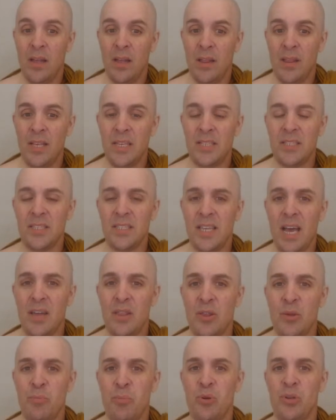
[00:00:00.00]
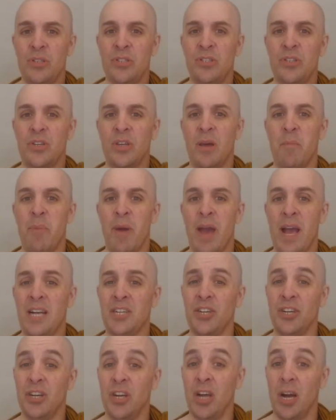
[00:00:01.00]
This is how the Buddha's
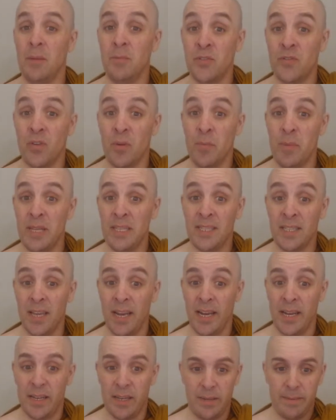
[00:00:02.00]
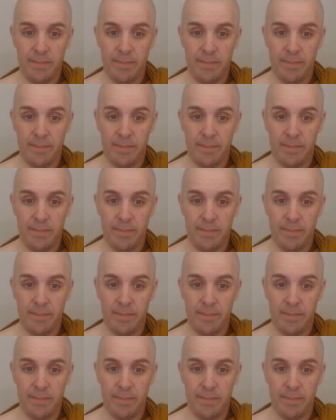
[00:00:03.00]
compassion comes from insight.